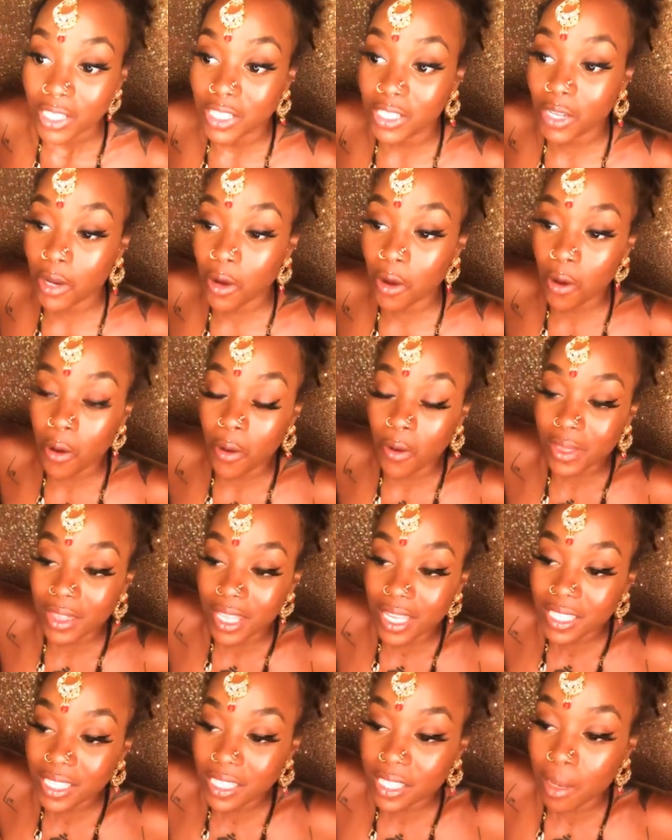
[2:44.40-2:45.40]
So
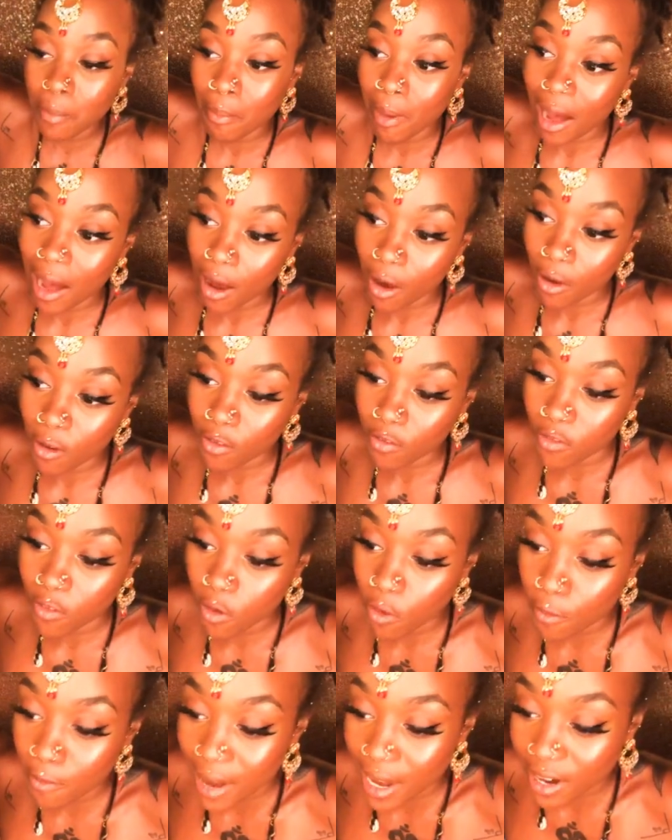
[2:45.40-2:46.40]
this is a
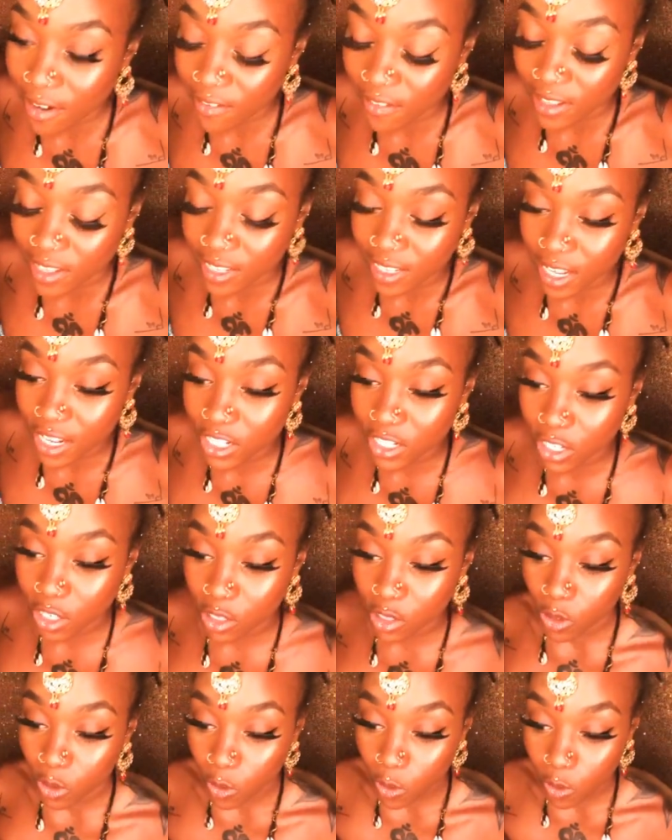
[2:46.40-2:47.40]
powerful manifestation
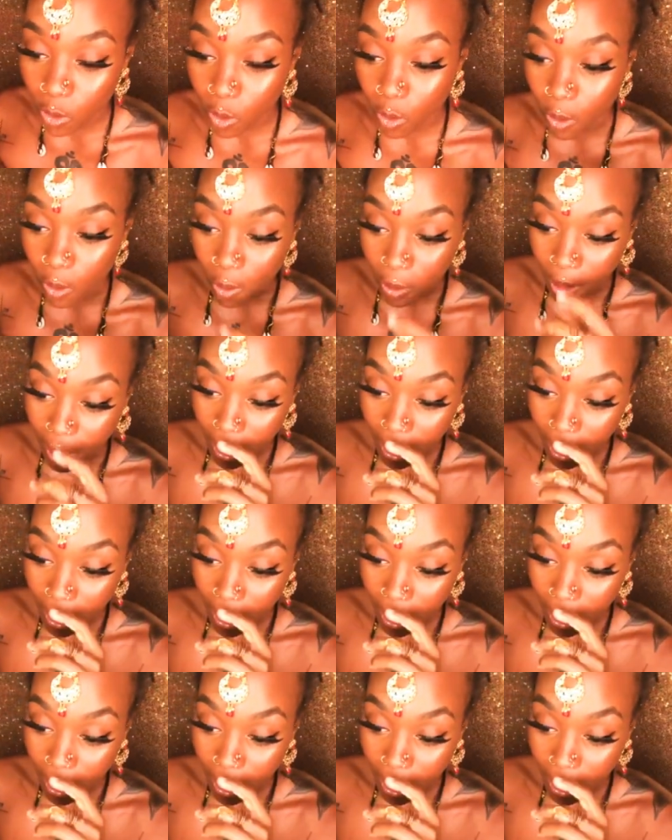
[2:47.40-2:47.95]
tool